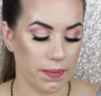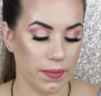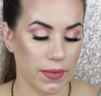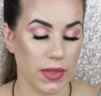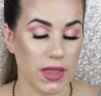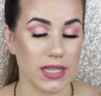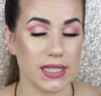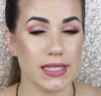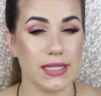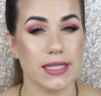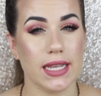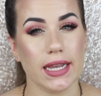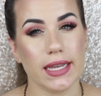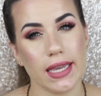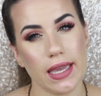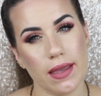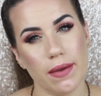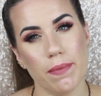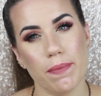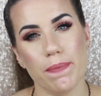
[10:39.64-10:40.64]
The
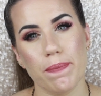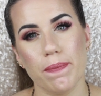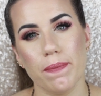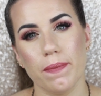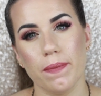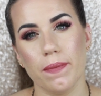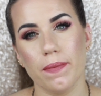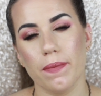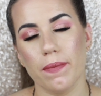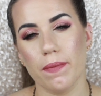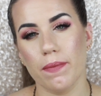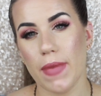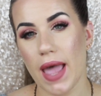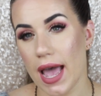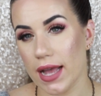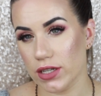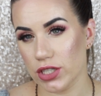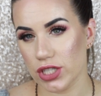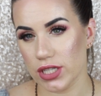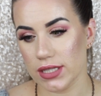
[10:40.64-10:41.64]
second
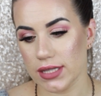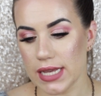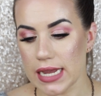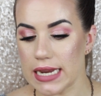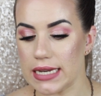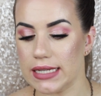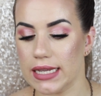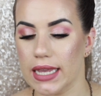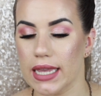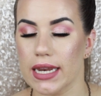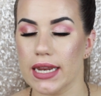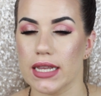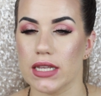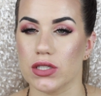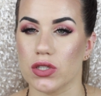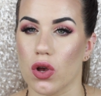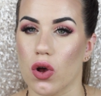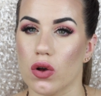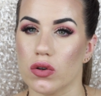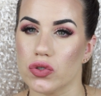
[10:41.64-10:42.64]
batch that they did
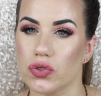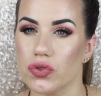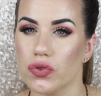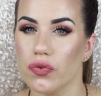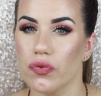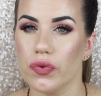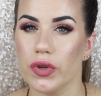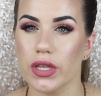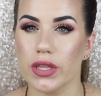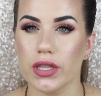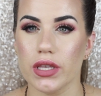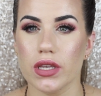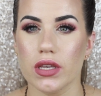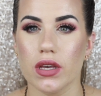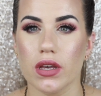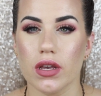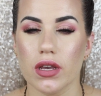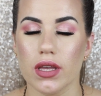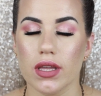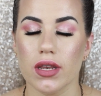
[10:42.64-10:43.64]
is also really
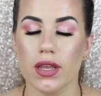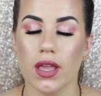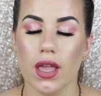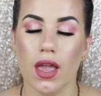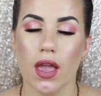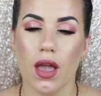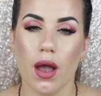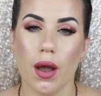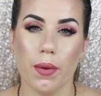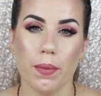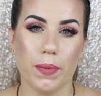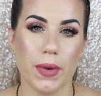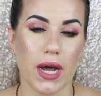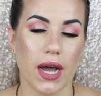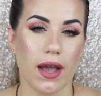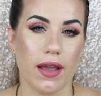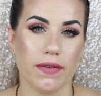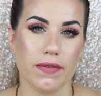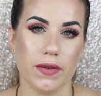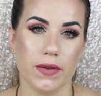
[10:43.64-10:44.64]
good,
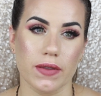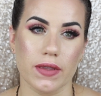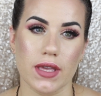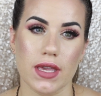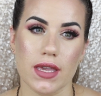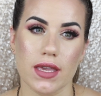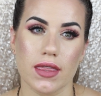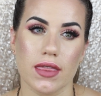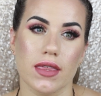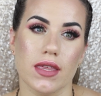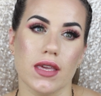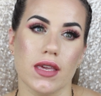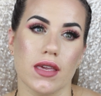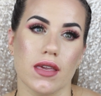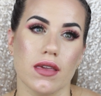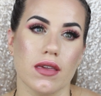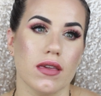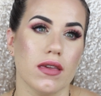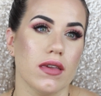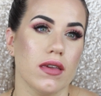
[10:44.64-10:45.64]
but I feel like
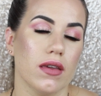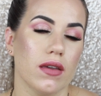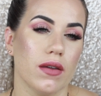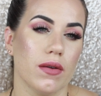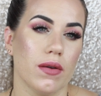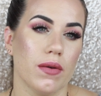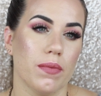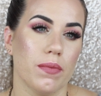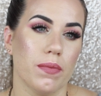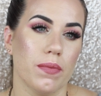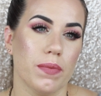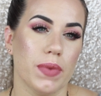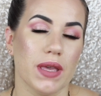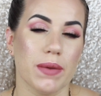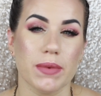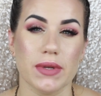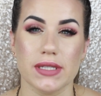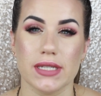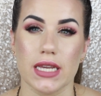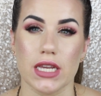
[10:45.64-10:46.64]
the
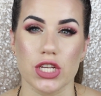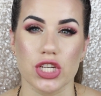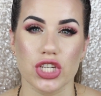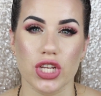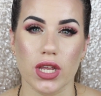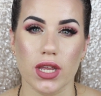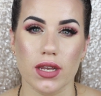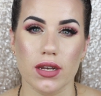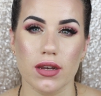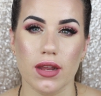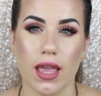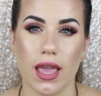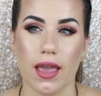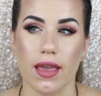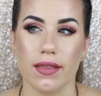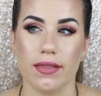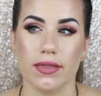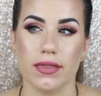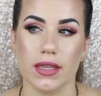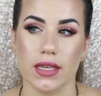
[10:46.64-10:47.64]
pigmentation
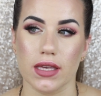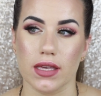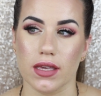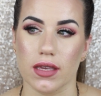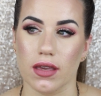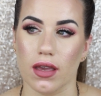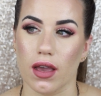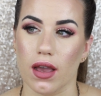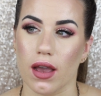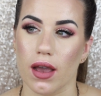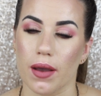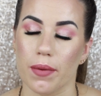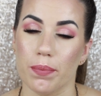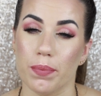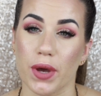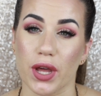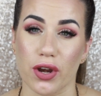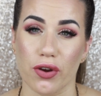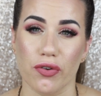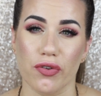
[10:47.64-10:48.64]
and the
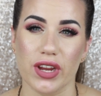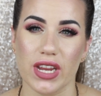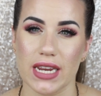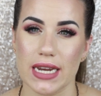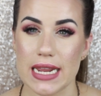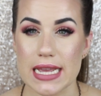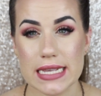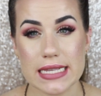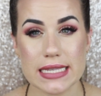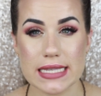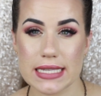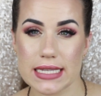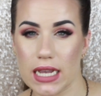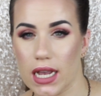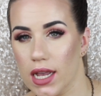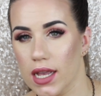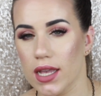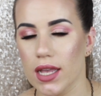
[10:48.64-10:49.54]
butteriness